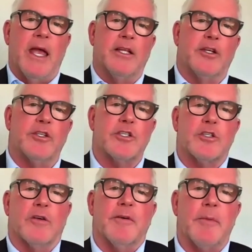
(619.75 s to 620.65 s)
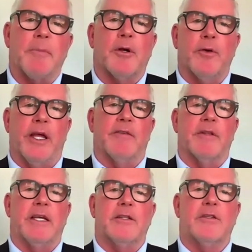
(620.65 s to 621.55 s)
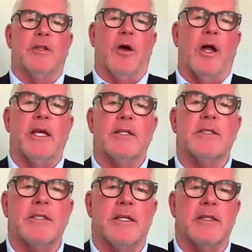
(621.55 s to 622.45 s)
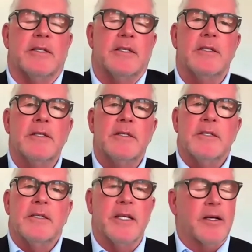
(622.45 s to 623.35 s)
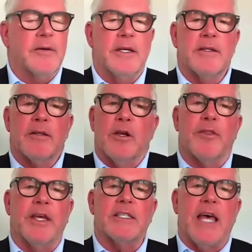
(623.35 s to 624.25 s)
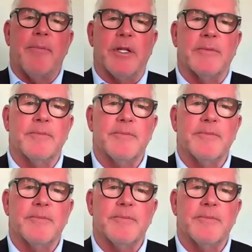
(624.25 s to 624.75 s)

and you just serve them up creatively to the audience, and you know, good things happen.